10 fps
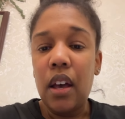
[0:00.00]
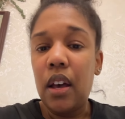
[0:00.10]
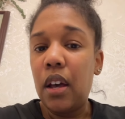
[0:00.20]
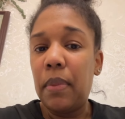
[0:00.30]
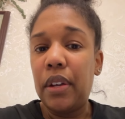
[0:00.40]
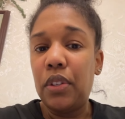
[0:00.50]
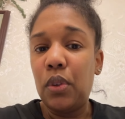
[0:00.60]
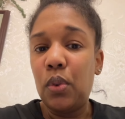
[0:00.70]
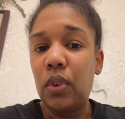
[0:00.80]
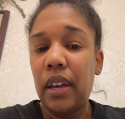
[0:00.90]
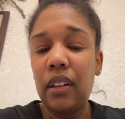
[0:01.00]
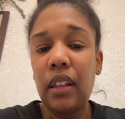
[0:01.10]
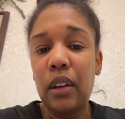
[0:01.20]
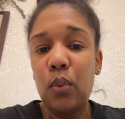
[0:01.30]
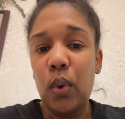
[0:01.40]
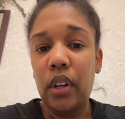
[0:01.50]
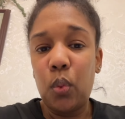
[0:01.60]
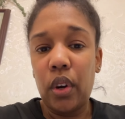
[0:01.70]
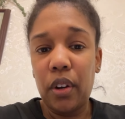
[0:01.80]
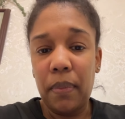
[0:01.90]
Um, I do kind of like want to
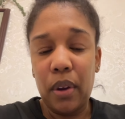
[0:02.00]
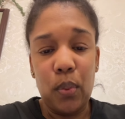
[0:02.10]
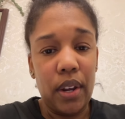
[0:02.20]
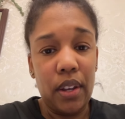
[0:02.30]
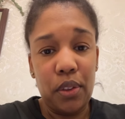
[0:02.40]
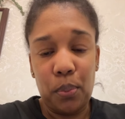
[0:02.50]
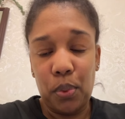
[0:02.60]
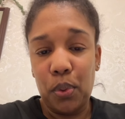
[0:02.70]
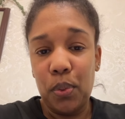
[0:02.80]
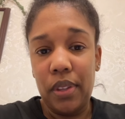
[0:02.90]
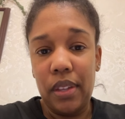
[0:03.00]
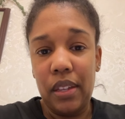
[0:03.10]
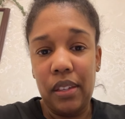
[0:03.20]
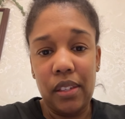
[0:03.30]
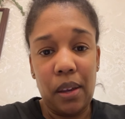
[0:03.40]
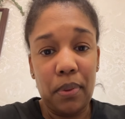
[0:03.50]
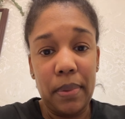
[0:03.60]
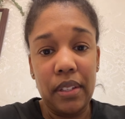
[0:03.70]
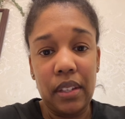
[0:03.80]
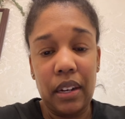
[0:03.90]
work my way through the
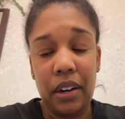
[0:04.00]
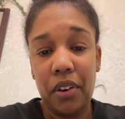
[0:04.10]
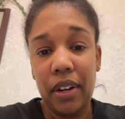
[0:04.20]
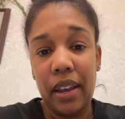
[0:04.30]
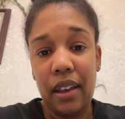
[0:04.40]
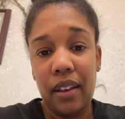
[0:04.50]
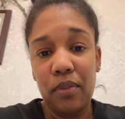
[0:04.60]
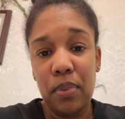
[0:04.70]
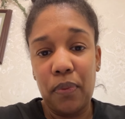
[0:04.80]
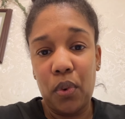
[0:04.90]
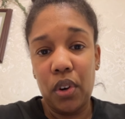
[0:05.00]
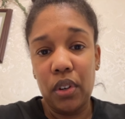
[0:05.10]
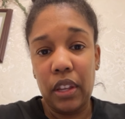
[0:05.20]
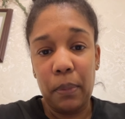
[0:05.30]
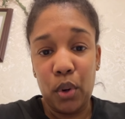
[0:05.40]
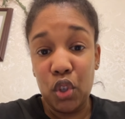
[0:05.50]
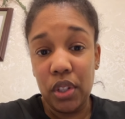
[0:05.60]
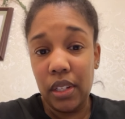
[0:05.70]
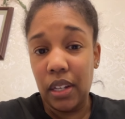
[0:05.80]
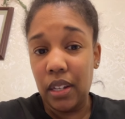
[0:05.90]
supplements that I already have before like
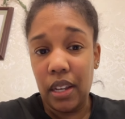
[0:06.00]
purchasing